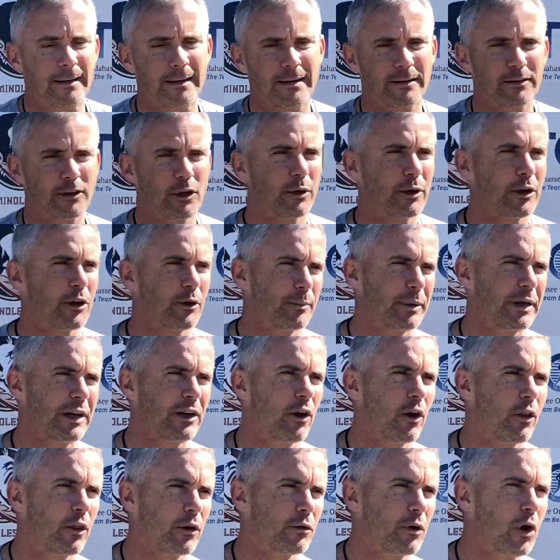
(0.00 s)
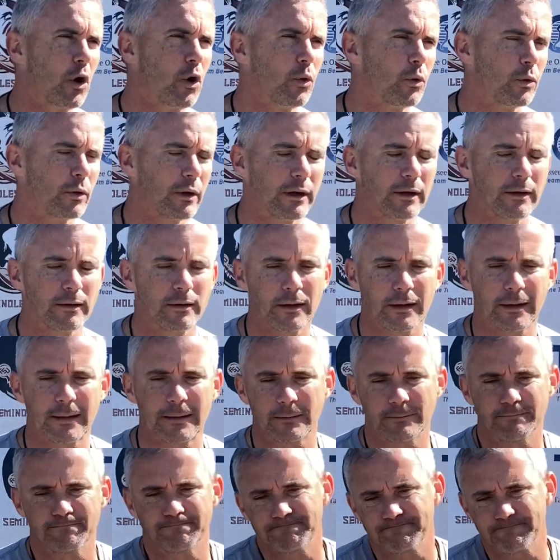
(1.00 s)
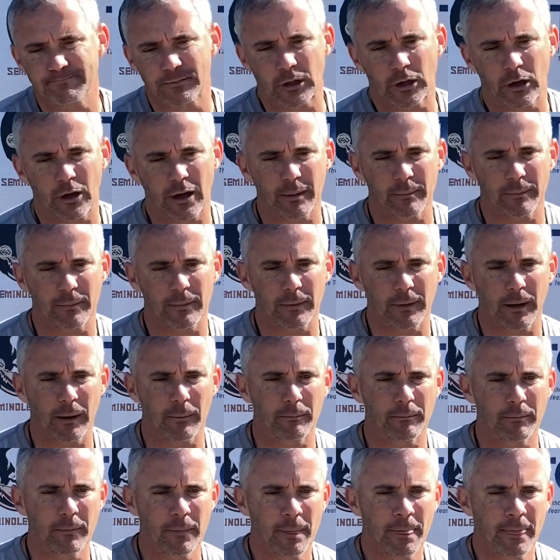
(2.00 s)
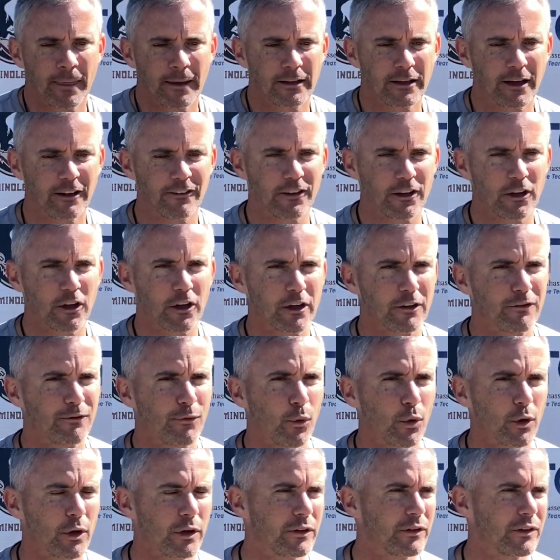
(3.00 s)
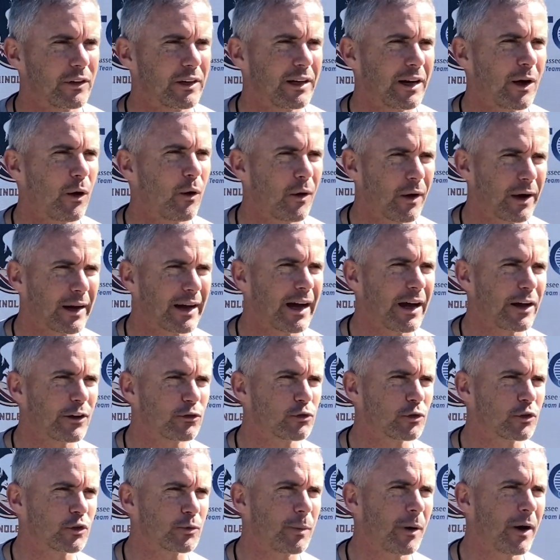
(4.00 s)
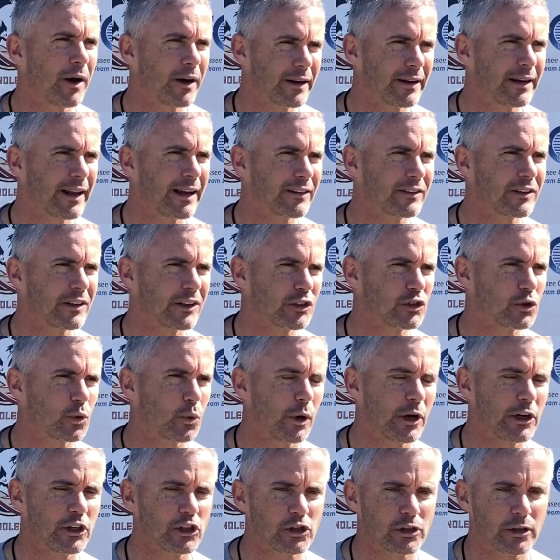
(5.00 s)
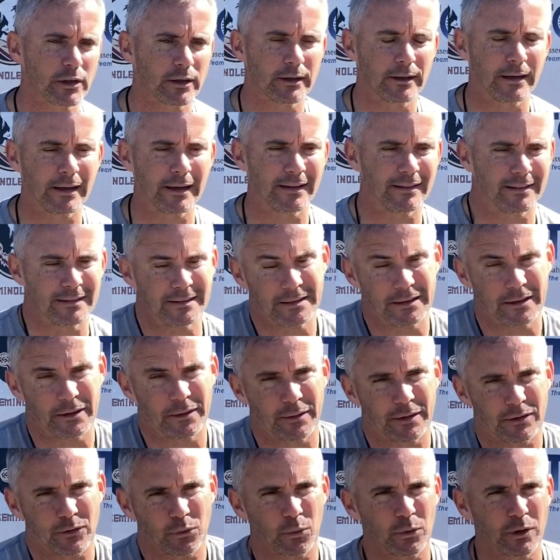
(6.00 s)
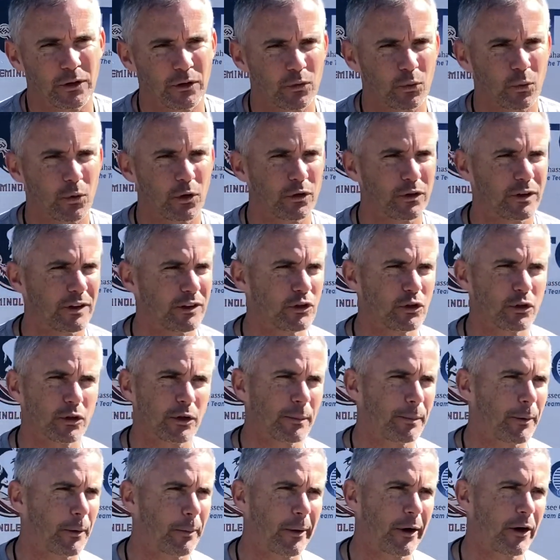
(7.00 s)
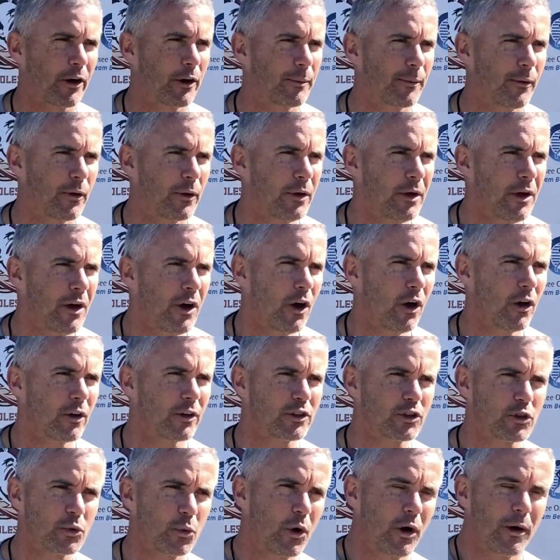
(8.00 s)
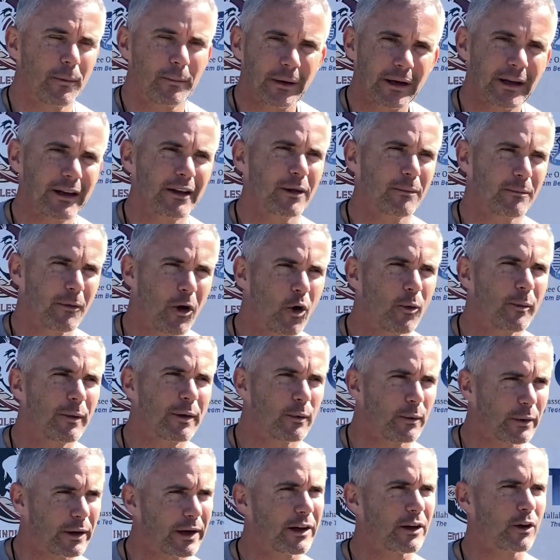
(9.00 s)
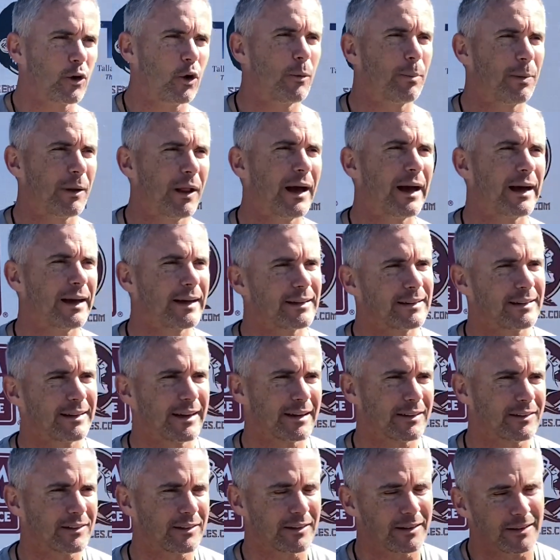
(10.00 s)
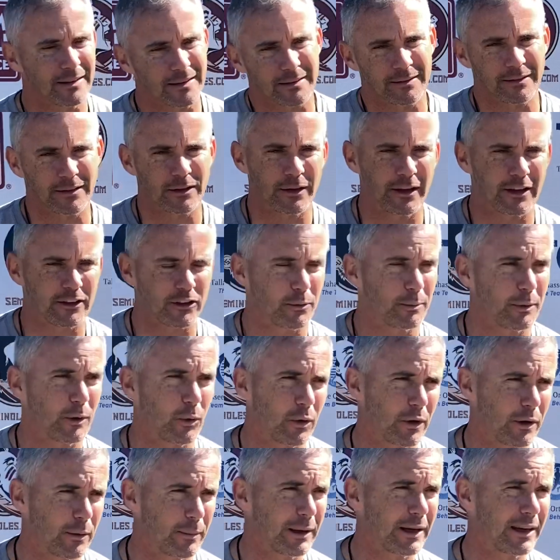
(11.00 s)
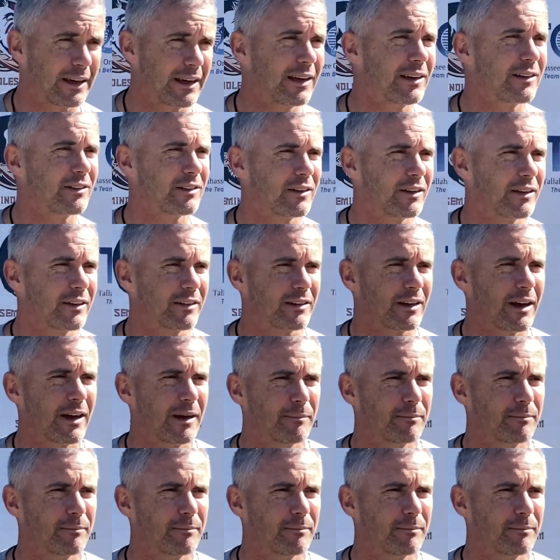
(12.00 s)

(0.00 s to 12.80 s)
You know, here being on the road, and you know, I'm definitely looking forward to seeing how our guys respond in that situation. And you know, it's one of those things you can prepare them all that you want, but in the moment we got to go apply it, and that's yeah, that's gonna be one of the big keys to this game.